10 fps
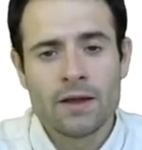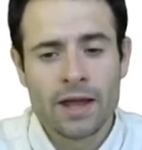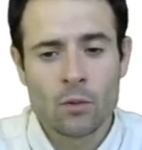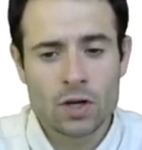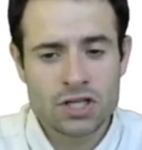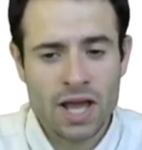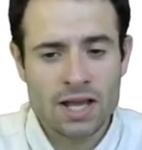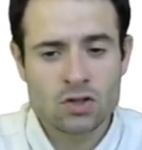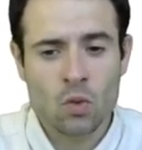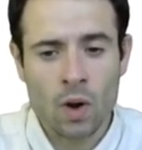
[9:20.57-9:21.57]
in which
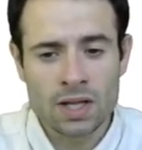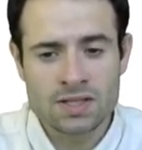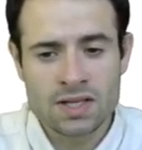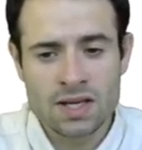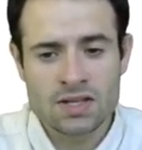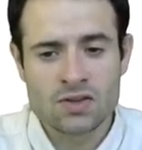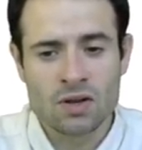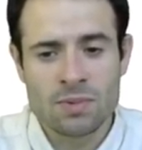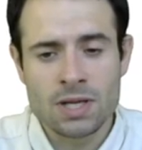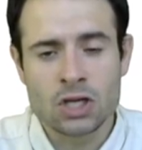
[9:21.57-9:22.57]
case the quality is going
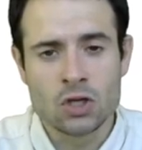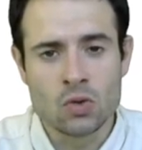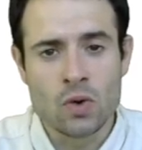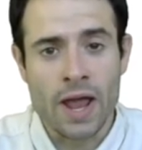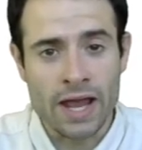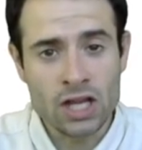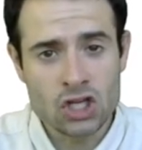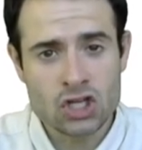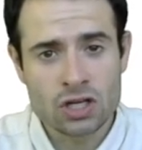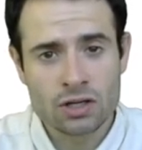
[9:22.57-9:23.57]
to be
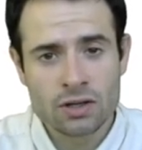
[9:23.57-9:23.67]
QH,